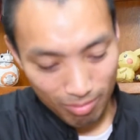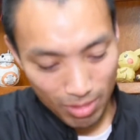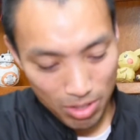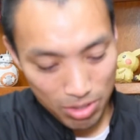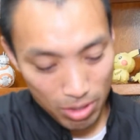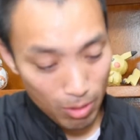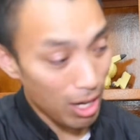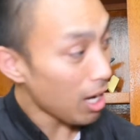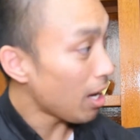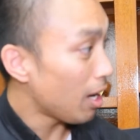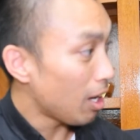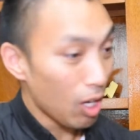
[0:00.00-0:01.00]
So,
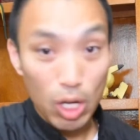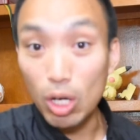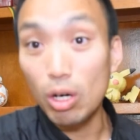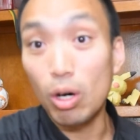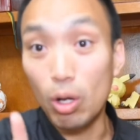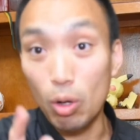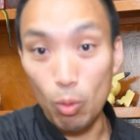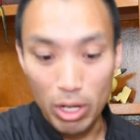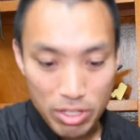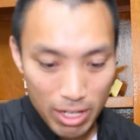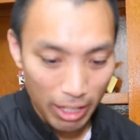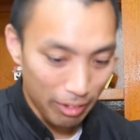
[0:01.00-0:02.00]
hold on one
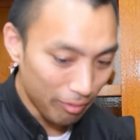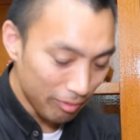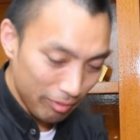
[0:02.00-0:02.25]
second.